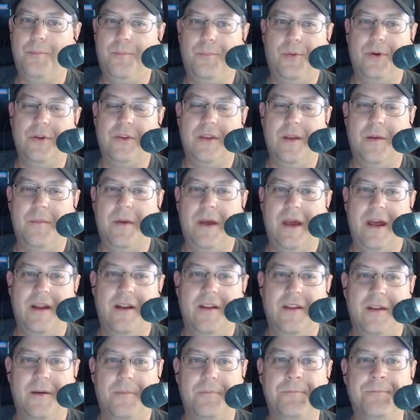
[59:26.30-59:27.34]
put them ahead
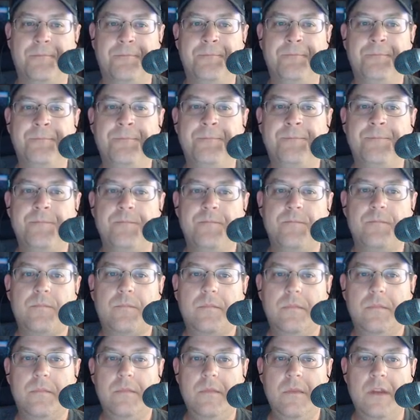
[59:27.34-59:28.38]
of them
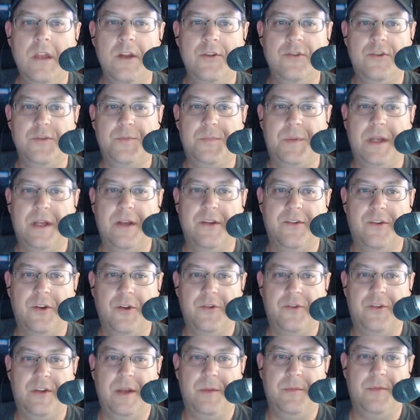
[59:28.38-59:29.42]
just because
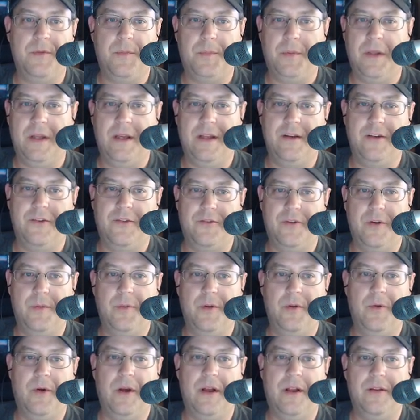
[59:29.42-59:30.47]
those teams are playing
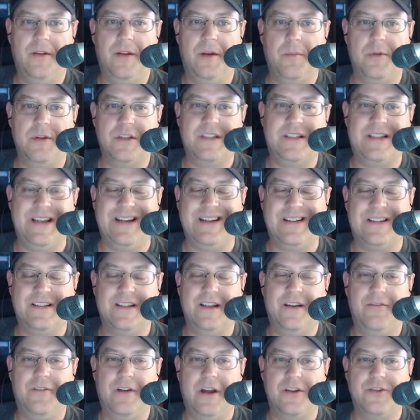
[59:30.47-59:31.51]
extremely well. Number 6,
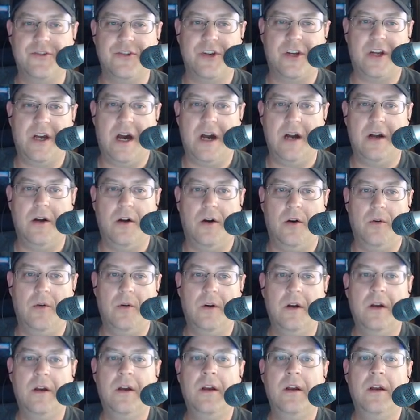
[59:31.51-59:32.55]
I've got Chicago,
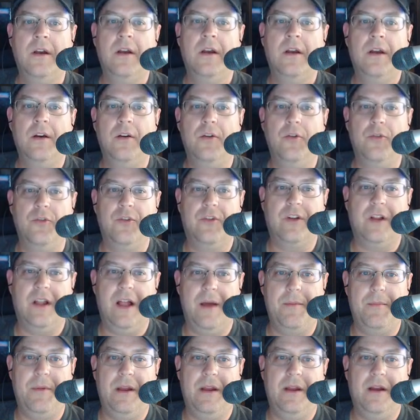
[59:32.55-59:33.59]
who's
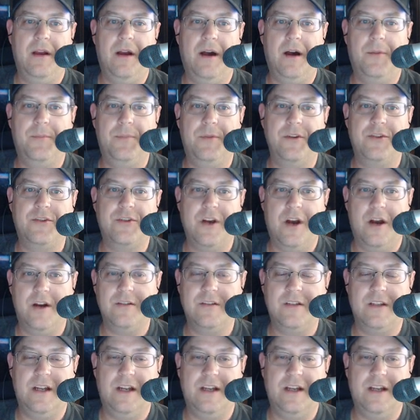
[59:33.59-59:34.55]
climbing up the charts, and I